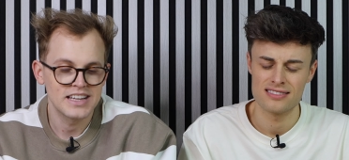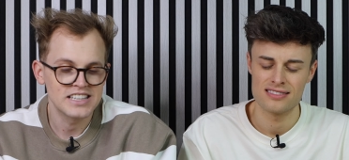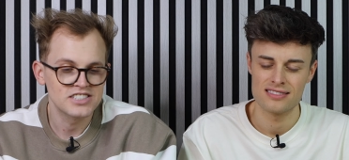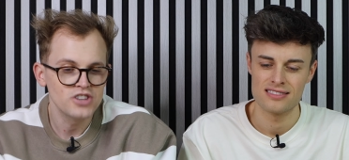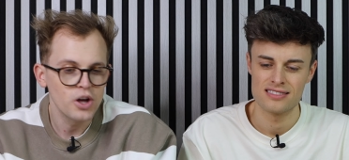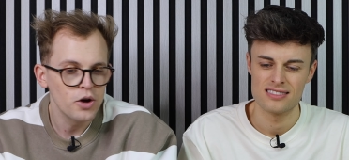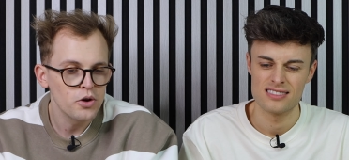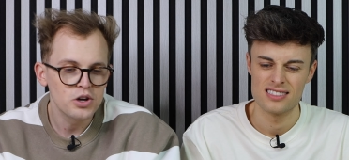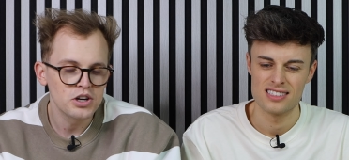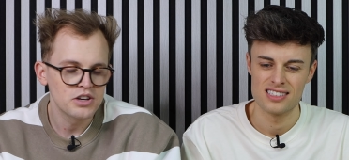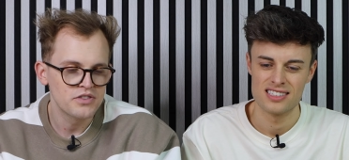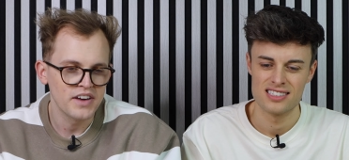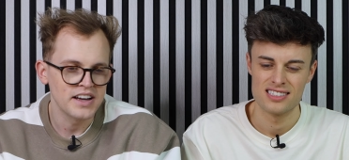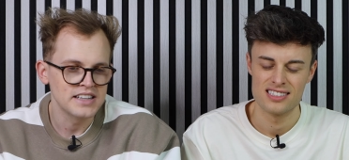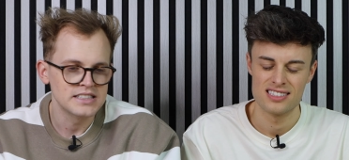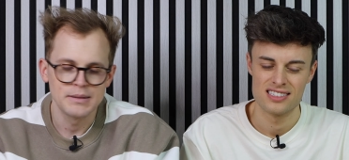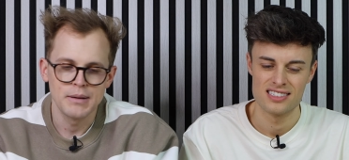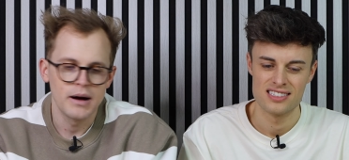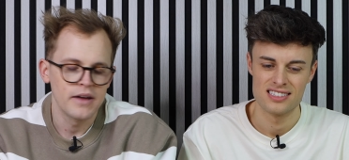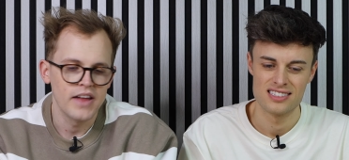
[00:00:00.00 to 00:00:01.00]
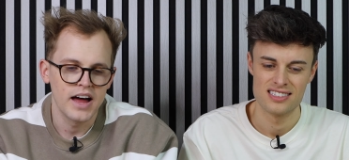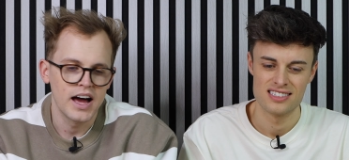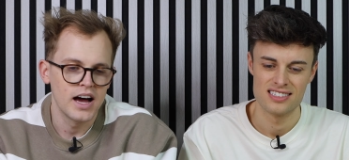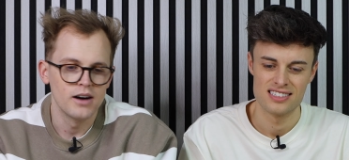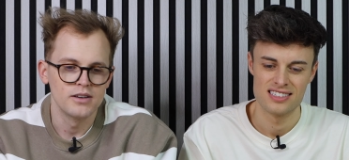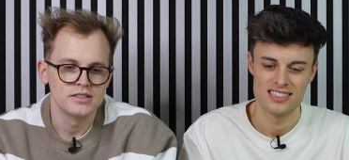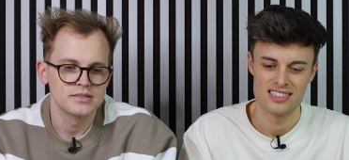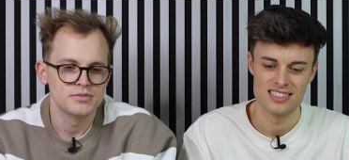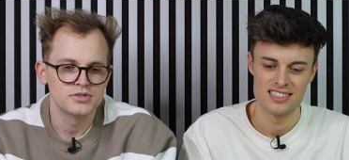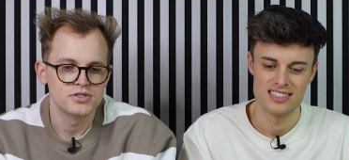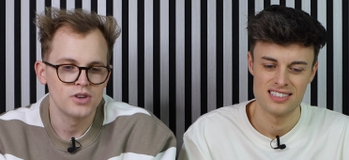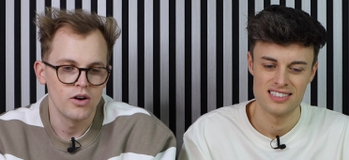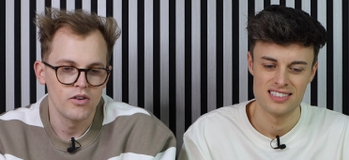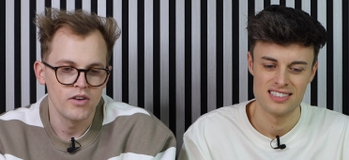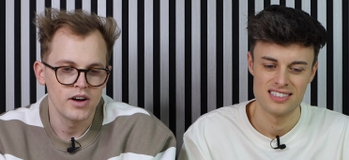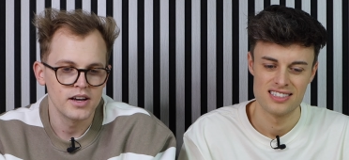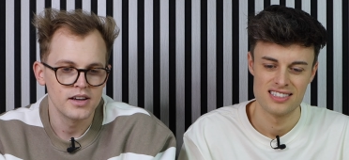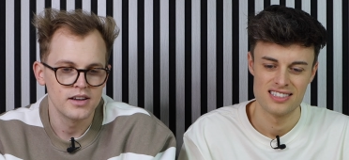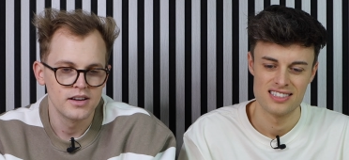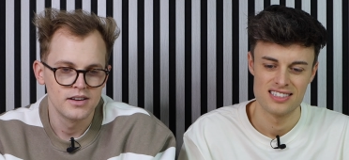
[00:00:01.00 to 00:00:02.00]
Speaker 1: There's no good things about that house, I'm
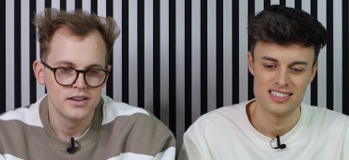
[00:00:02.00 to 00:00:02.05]
sorry.